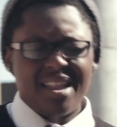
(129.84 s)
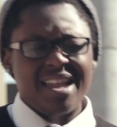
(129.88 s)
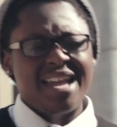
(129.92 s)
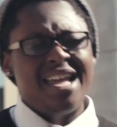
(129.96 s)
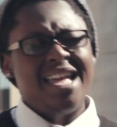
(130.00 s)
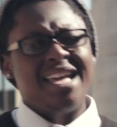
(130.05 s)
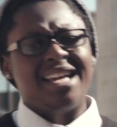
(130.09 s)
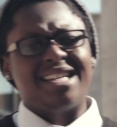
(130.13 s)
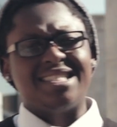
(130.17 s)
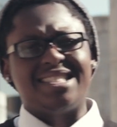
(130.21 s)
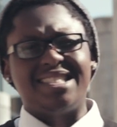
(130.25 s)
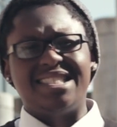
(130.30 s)

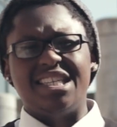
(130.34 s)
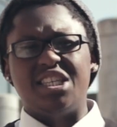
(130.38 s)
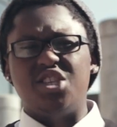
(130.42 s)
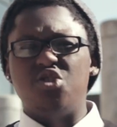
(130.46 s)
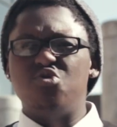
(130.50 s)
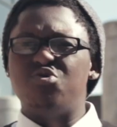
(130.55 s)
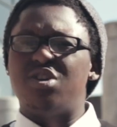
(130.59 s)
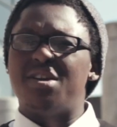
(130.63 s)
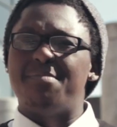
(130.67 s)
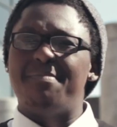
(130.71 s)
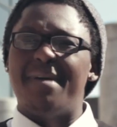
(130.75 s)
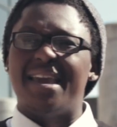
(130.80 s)
Because see,
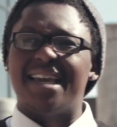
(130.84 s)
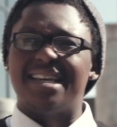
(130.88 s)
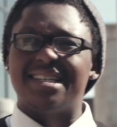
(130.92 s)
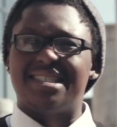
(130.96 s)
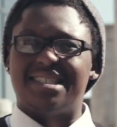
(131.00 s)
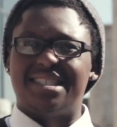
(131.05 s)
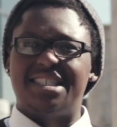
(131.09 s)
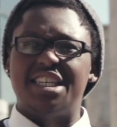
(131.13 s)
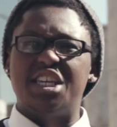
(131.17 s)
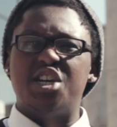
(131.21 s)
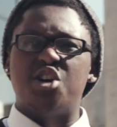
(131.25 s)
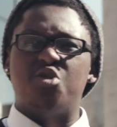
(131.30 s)
you can make a
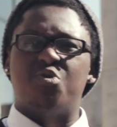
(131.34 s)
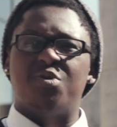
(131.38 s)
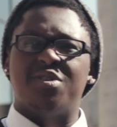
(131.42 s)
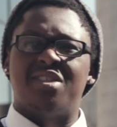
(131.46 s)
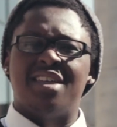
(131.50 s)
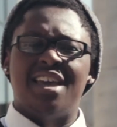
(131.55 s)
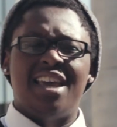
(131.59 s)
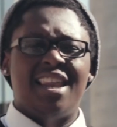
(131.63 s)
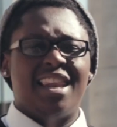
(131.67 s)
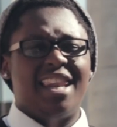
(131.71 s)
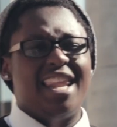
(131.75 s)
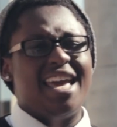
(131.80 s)
steal
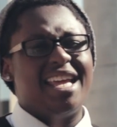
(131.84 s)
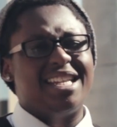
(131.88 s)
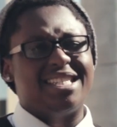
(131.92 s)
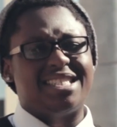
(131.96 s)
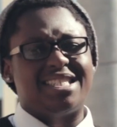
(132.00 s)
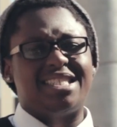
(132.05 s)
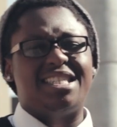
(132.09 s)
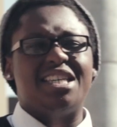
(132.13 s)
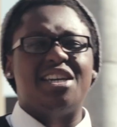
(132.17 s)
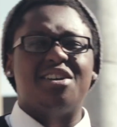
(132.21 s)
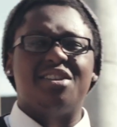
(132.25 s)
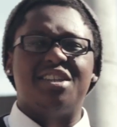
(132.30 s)
with lead and
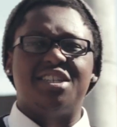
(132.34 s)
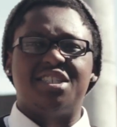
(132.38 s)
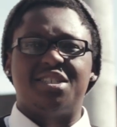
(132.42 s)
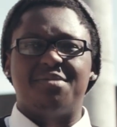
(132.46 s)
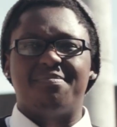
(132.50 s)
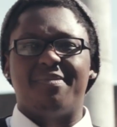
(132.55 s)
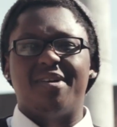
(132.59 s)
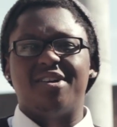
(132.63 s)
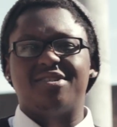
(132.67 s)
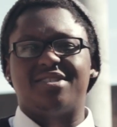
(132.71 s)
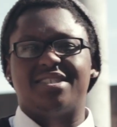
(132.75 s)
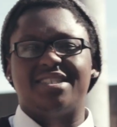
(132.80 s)
steel as
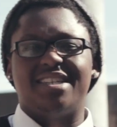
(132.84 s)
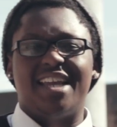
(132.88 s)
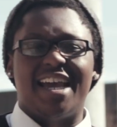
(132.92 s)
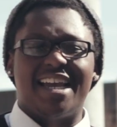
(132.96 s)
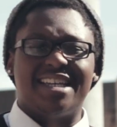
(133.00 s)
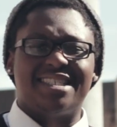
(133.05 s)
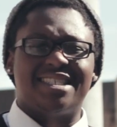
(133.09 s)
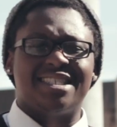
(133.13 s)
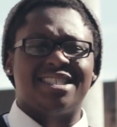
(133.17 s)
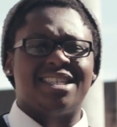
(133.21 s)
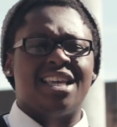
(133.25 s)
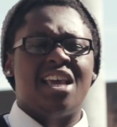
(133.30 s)
your
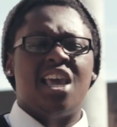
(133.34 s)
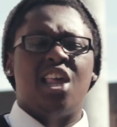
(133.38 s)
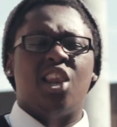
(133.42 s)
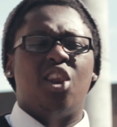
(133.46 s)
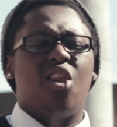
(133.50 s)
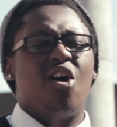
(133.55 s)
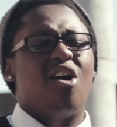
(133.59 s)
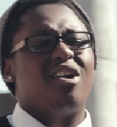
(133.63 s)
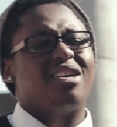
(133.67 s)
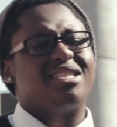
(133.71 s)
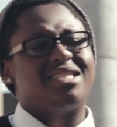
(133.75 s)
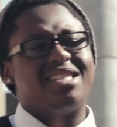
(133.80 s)
merchandise as
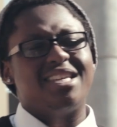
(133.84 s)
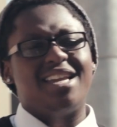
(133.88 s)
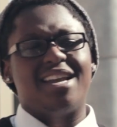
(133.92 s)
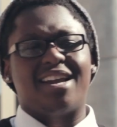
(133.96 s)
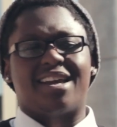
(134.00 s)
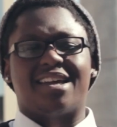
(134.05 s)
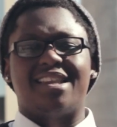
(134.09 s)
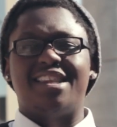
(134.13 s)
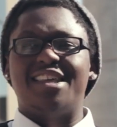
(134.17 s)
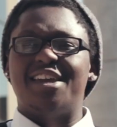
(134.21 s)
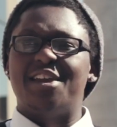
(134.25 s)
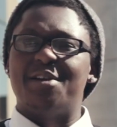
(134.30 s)
long as they are
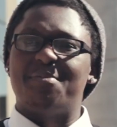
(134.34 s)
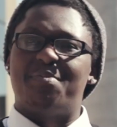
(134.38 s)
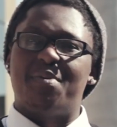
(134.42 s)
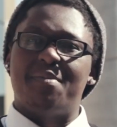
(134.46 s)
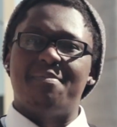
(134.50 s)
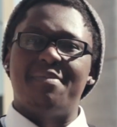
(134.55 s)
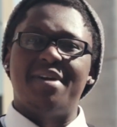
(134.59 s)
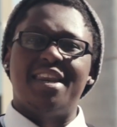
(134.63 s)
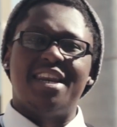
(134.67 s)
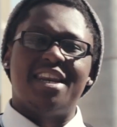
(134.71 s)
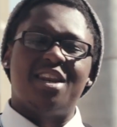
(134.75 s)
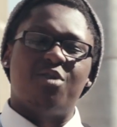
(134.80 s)
clear,
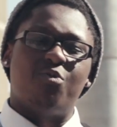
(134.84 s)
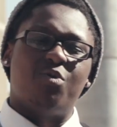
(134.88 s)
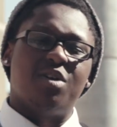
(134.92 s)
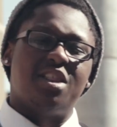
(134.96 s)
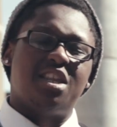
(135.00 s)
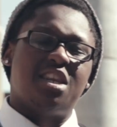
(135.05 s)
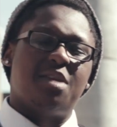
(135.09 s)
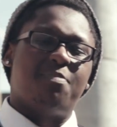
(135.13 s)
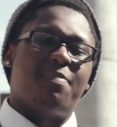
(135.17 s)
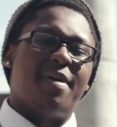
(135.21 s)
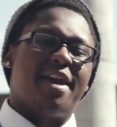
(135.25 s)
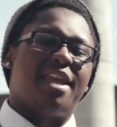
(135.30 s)
permitted, and
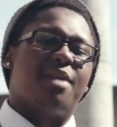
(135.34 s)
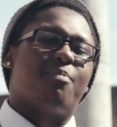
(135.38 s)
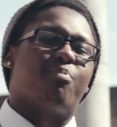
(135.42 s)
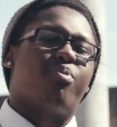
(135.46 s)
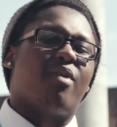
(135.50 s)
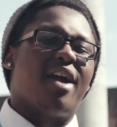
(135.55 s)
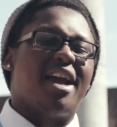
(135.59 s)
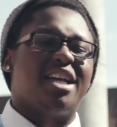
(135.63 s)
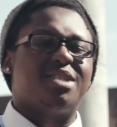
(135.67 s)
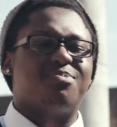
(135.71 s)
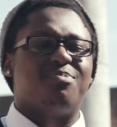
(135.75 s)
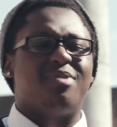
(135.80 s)
willing to pay the
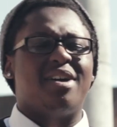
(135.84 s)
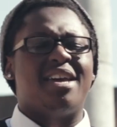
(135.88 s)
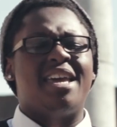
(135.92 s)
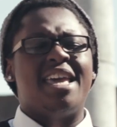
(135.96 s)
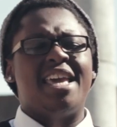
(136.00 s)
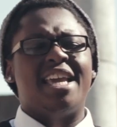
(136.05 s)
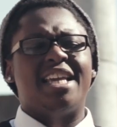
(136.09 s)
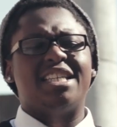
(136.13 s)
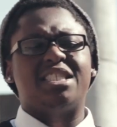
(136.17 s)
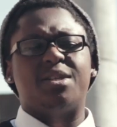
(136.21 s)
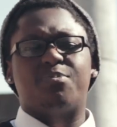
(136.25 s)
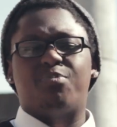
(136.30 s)
price. But
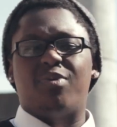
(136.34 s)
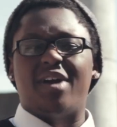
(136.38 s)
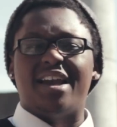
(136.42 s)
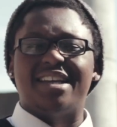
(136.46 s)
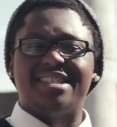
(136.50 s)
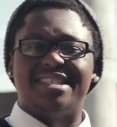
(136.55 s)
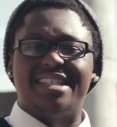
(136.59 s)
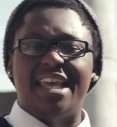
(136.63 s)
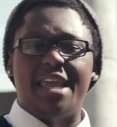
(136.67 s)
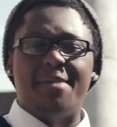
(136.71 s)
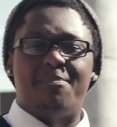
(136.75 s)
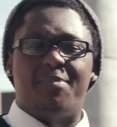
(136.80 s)
is the
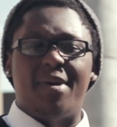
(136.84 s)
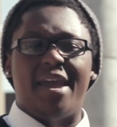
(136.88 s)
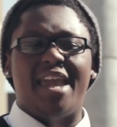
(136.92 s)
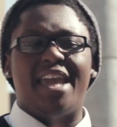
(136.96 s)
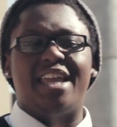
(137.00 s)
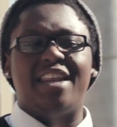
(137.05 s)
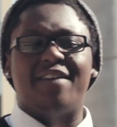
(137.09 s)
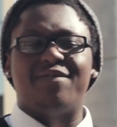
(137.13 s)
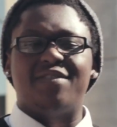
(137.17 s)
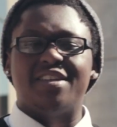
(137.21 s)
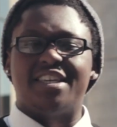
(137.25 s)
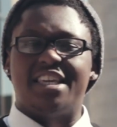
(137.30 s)
price they pay
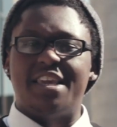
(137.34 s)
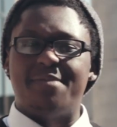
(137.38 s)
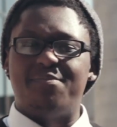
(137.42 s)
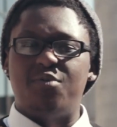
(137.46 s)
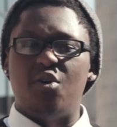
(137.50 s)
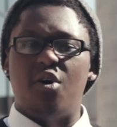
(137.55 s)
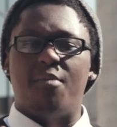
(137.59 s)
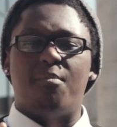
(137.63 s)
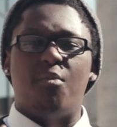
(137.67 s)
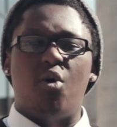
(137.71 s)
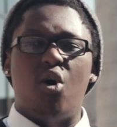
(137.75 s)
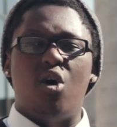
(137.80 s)
enough to keep
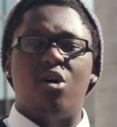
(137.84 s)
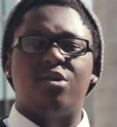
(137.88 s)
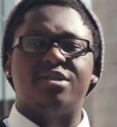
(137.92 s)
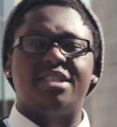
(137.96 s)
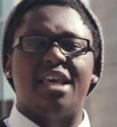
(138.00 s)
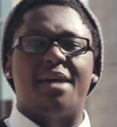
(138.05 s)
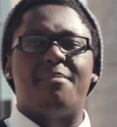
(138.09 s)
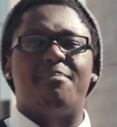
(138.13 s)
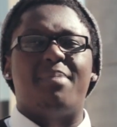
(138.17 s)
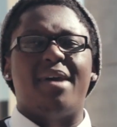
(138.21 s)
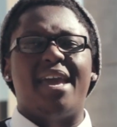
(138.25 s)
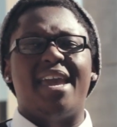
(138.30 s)
your morals at